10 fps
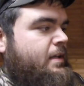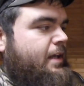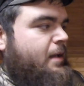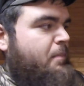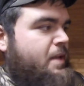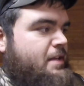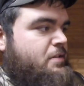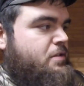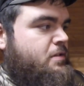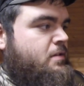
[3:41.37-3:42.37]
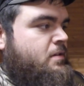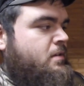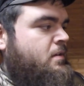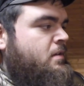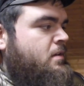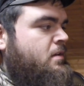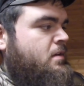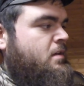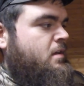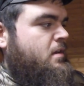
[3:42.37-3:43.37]
and a pinch,
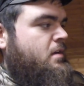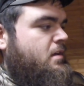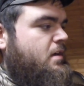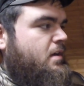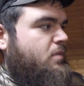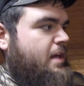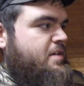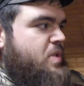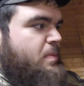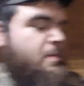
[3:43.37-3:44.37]
what I assumed to